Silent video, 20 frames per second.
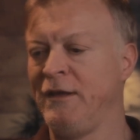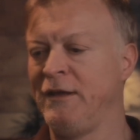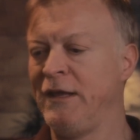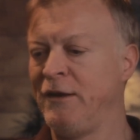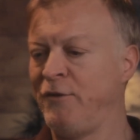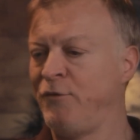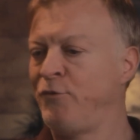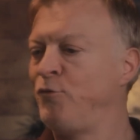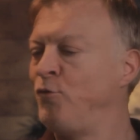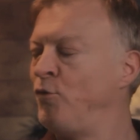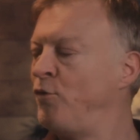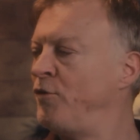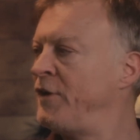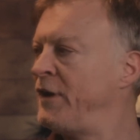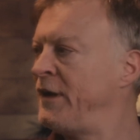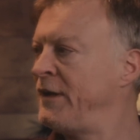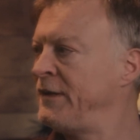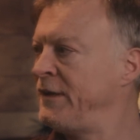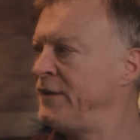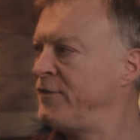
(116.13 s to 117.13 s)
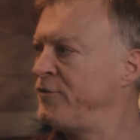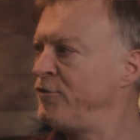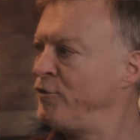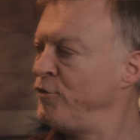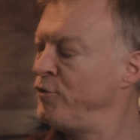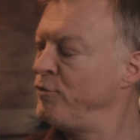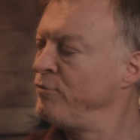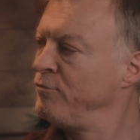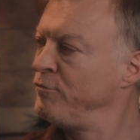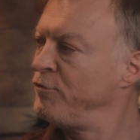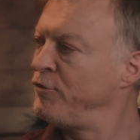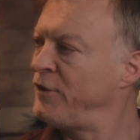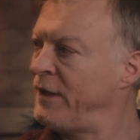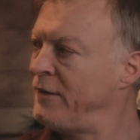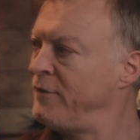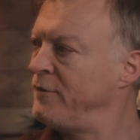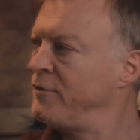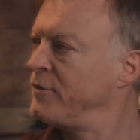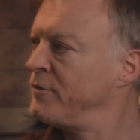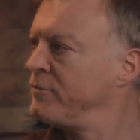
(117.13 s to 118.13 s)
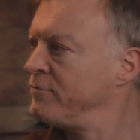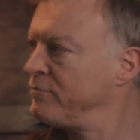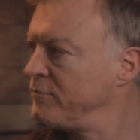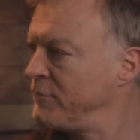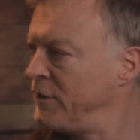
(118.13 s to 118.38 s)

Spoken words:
get a thought that I need to send,